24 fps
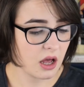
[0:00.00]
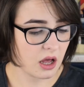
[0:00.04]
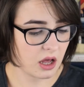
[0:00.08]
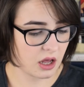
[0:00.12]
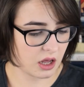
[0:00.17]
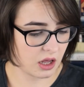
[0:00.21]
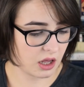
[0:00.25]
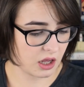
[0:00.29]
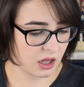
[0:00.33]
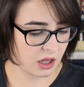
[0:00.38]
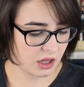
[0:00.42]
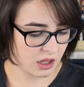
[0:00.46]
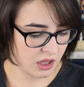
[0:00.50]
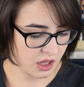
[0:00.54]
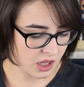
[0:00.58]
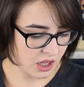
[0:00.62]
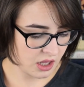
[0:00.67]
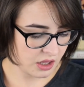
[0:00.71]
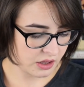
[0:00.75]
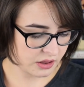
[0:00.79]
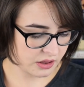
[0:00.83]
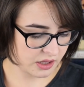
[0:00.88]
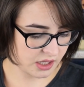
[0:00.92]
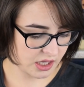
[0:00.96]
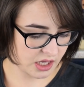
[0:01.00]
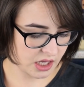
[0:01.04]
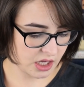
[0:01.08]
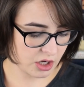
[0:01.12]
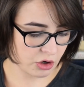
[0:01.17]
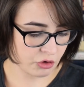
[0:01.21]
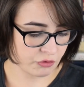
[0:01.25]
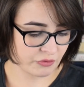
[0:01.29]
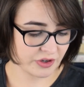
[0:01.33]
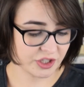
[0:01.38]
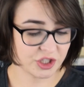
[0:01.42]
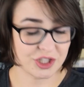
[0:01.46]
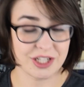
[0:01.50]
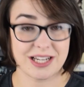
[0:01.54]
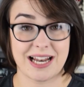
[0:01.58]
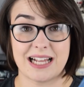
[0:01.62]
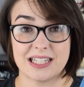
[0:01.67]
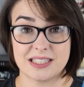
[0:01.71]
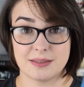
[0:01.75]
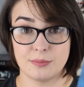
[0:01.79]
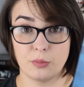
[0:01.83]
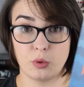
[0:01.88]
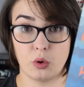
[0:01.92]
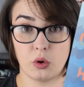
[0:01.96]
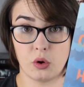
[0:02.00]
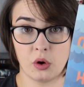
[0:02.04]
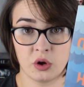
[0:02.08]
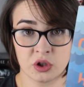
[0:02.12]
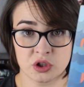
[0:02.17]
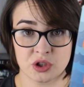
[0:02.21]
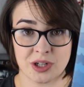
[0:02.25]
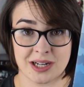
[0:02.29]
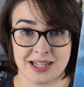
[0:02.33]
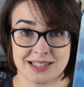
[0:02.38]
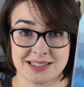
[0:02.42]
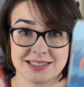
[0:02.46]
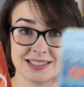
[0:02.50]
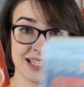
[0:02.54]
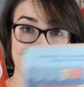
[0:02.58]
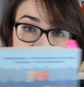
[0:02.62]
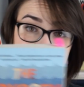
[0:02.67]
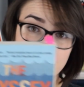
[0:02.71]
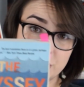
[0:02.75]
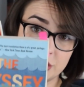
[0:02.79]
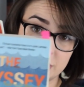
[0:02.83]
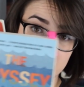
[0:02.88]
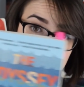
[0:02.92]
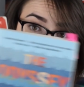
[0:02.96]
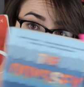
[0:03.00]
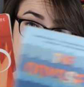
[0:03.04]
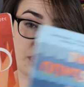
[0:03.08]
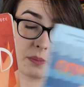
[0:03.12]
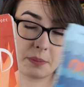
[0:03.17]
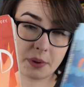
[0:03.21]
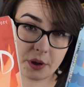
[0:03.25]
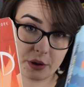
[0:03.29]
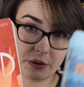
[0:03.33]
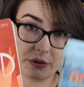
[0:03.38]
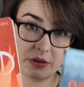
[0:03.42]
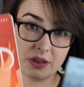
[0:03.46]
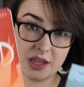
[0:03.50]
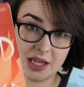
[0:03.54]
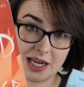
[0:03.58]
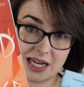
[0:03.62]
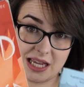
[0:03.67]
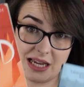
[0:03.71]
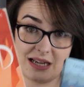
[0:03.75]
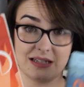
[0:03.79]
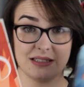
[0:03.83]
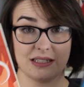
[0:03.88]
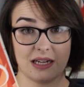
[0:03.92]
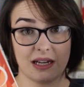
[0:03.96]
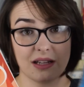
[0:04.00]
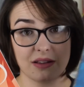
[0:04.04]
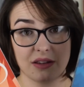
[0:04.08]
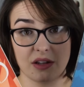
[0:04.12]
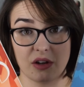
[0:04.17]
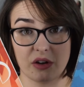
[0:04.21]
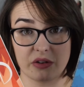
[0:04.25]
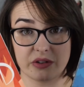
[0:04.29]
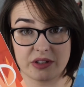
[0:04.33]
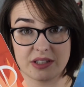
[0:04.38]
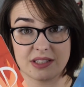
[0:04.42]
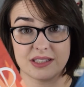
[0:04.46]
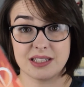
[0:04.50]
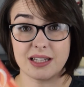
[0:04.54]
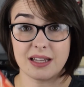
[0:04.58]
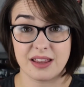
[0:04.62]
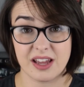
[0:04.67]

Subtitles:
are the Richard Lattimore translations for both the Iliad and the Odyssey.